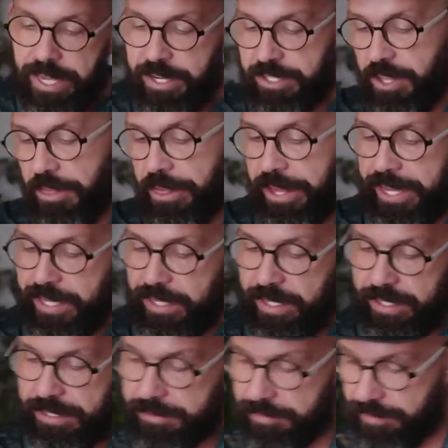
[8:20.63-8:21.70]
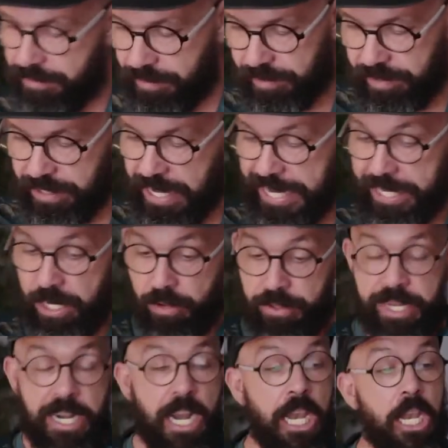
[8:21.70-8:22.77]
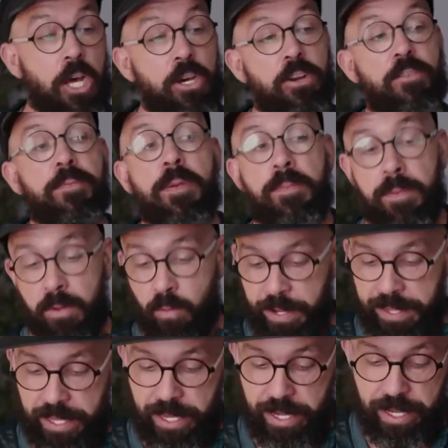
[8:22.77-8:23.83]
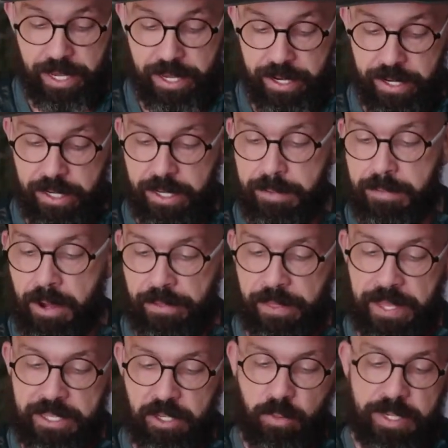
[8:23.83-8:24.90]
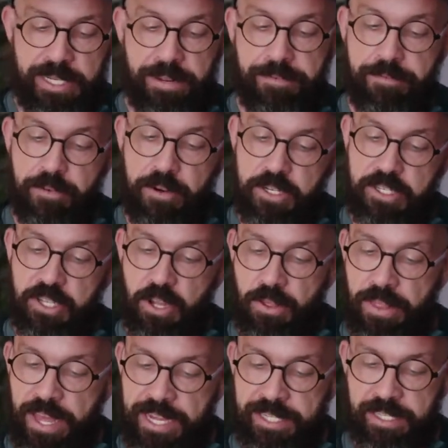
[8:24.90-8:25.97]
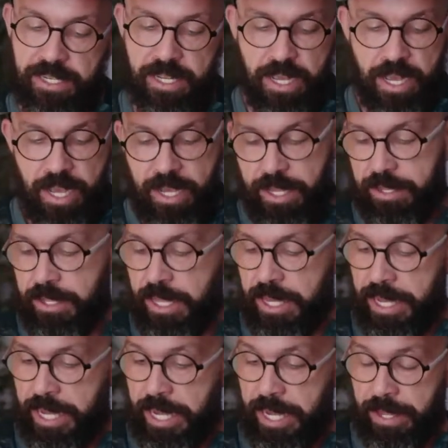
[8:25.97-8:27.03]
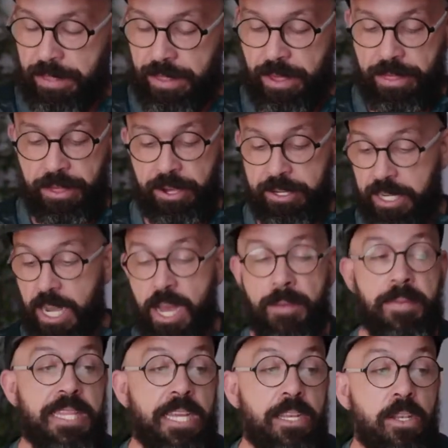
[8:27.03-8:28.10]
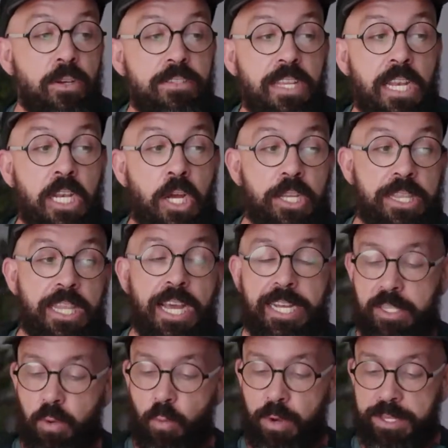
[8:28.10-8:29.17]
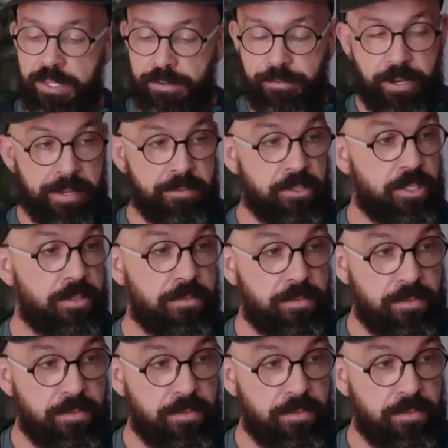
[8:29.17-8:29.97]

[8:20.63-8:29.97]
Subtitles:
here's the thing. I know that a lot of people, when they hear about this or when they first saw that, they thought, yeah, but that looks a lot like the Wizard frames.